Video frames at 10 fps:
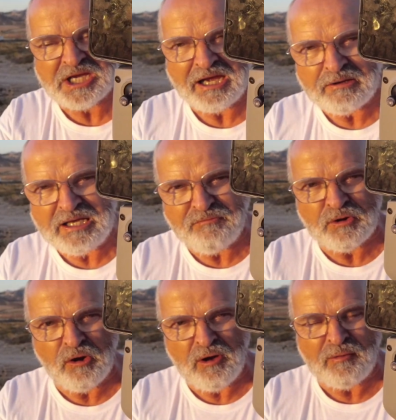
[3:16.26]
yet, even
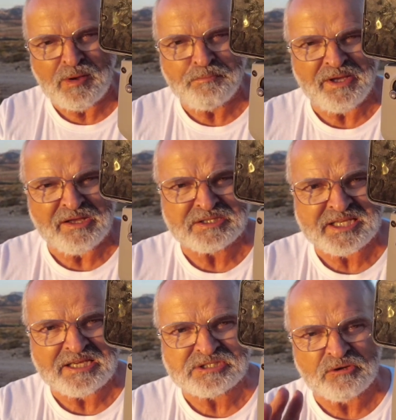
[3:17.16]
though I'm a beta
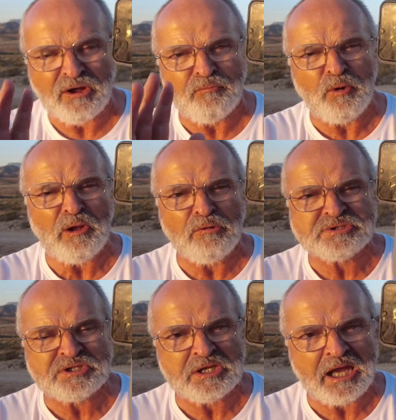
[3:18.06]
tester and I went
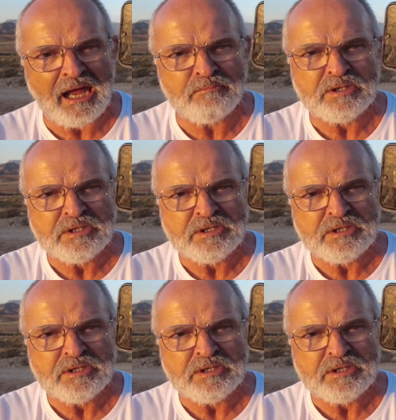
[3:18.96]
onto the app.